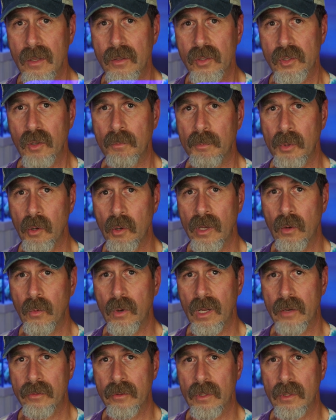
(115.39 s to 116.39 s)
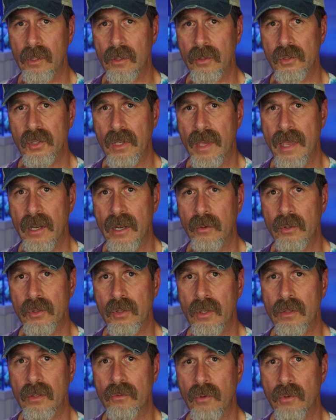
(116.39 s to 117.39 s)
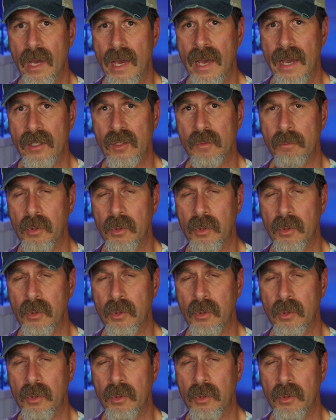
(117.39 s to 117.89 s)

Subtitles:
So blowing whatever little cyano is on the rocks,